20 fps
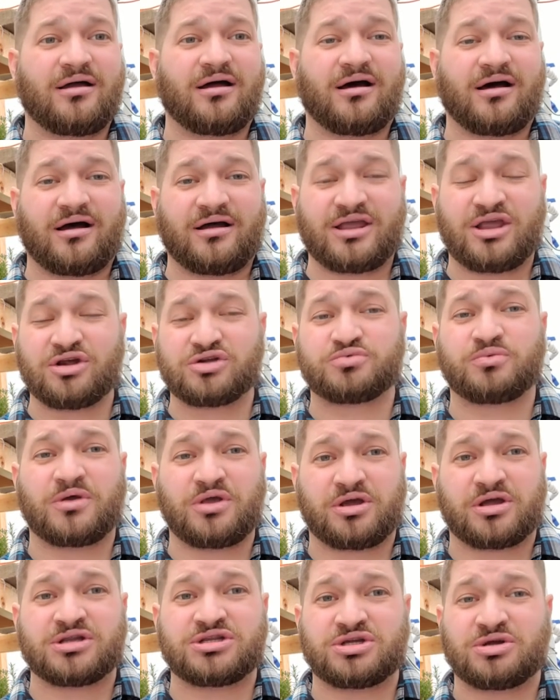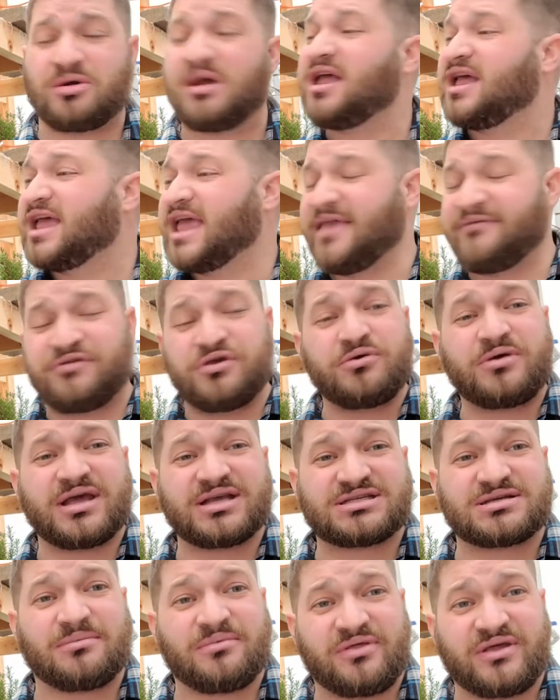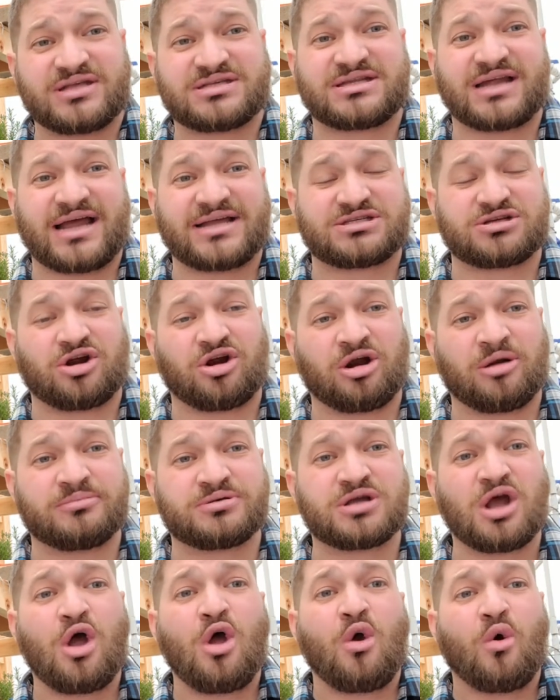Uh, here's what you can do. If you get some of these nice herbs,